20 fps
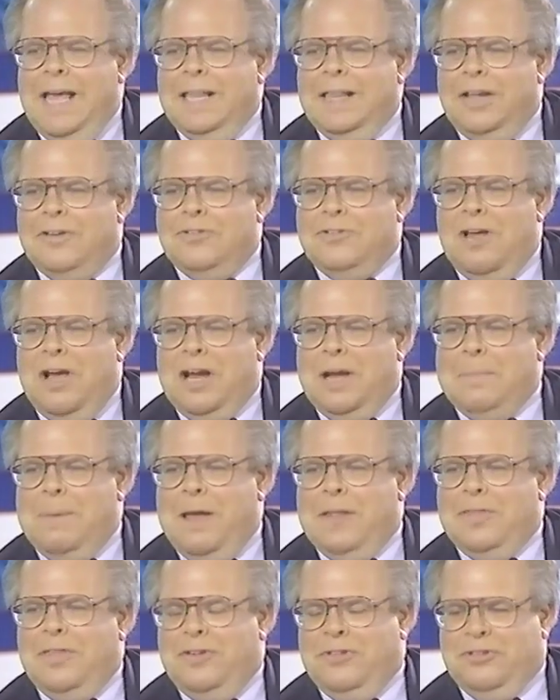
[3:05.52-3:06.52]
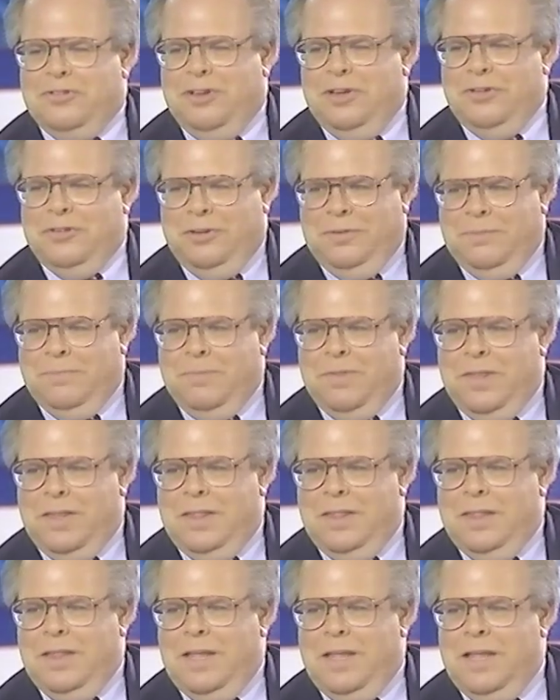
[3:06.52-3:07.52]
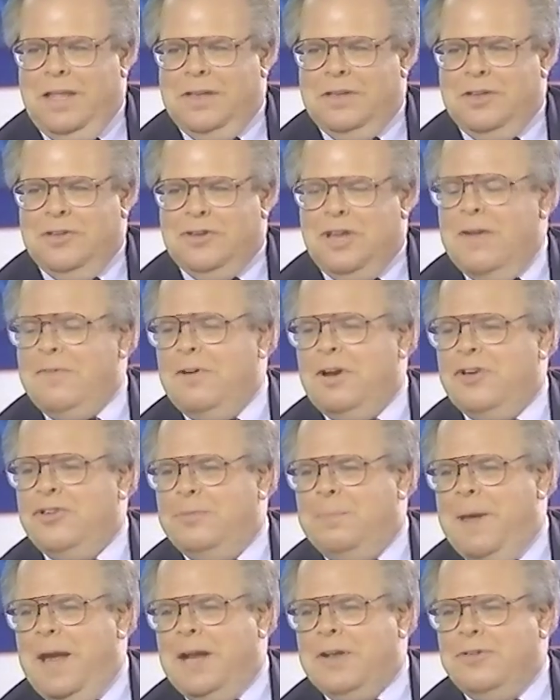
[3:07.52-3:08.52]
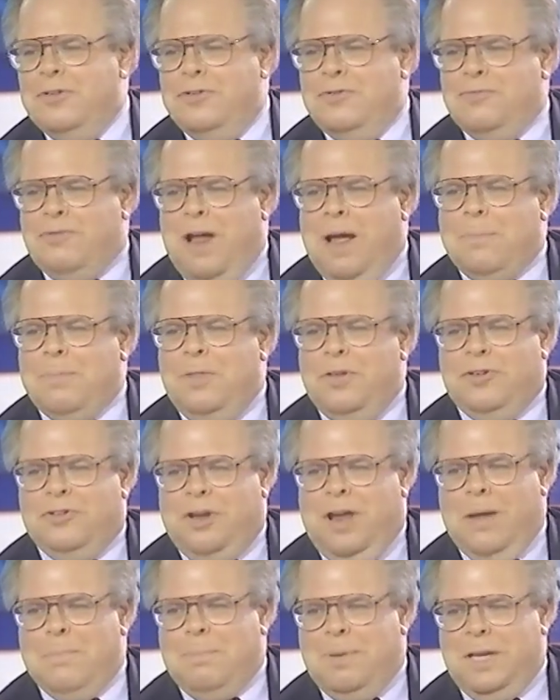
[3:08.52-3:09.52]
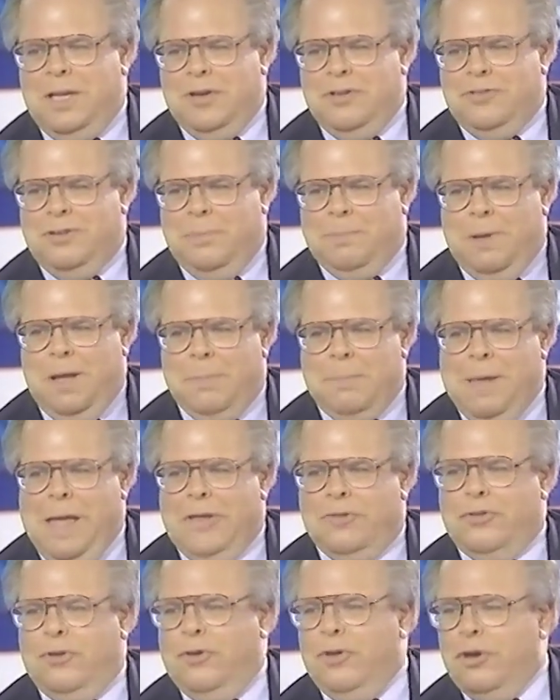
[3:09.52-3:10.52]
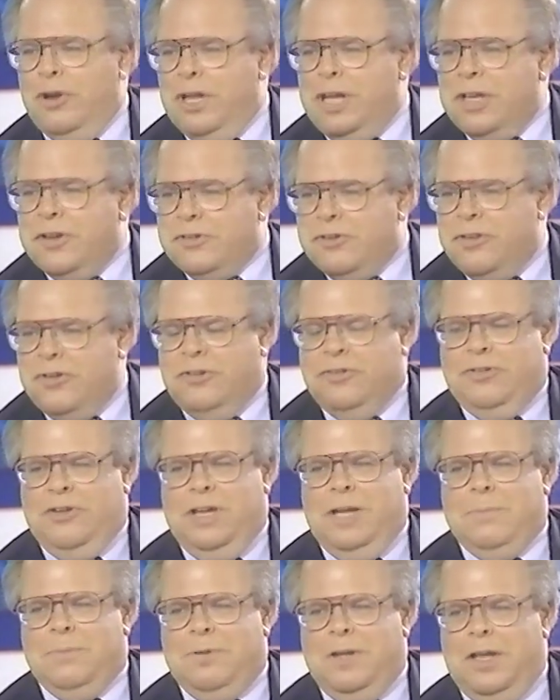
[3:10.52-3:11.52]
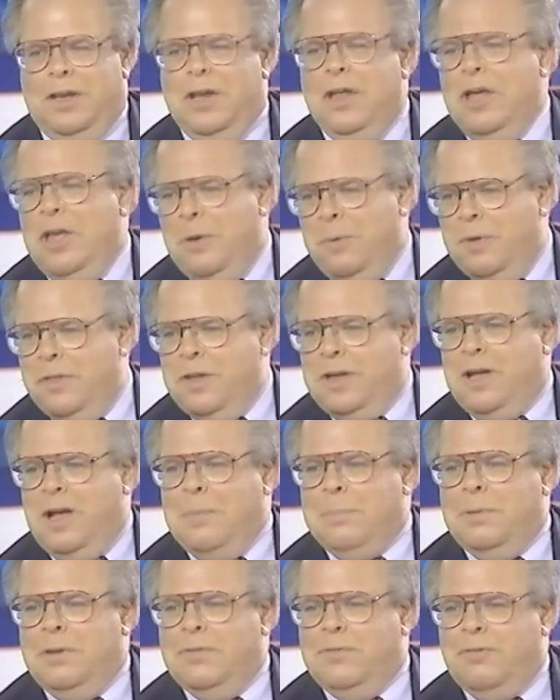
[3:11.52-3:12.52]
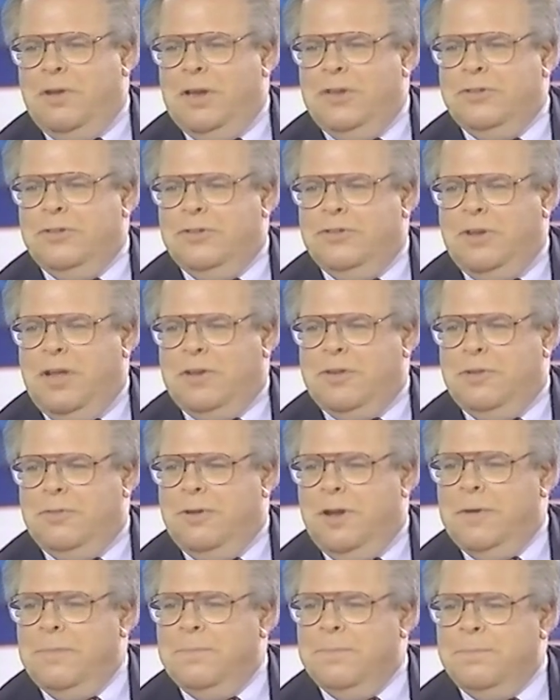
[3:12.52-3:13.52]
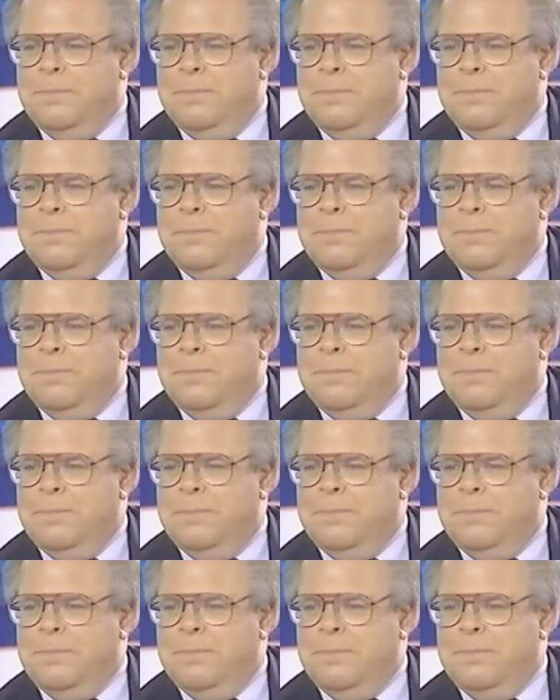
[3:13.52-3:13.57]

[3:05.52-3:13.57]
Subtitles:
Let's talk about this season. Did you ever expect you'd wrap the championship up as early as this team did with a couple of races yet to run?